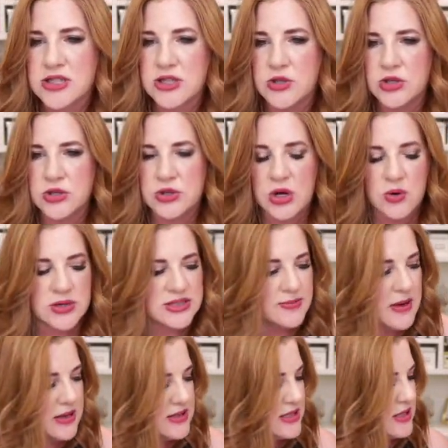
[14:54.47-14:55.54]
So you know it's
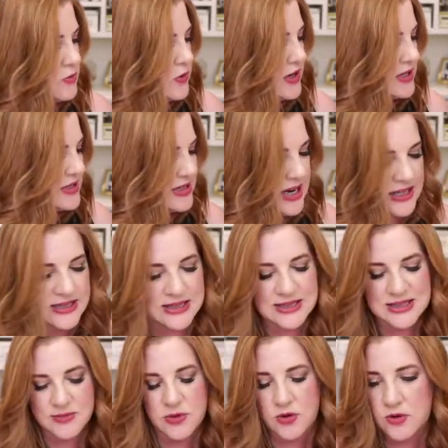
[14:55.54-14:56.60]
melted when it's nice and
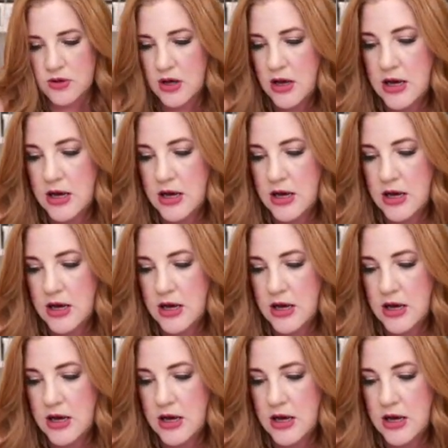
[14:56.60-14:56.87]
smooth.